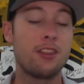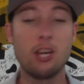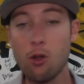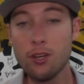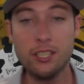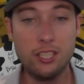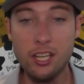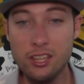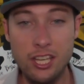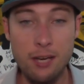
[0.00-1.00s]
The only
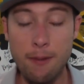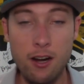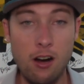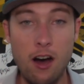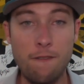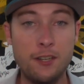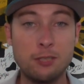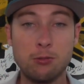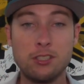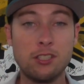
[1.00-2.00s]
good thing about our
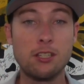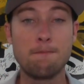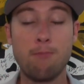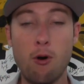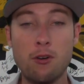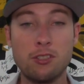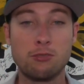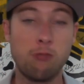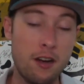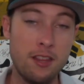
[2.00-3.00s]
offense was literally
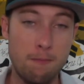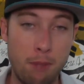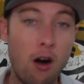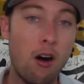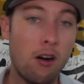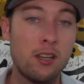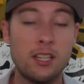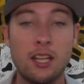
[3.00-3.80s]
Bortles running the ball.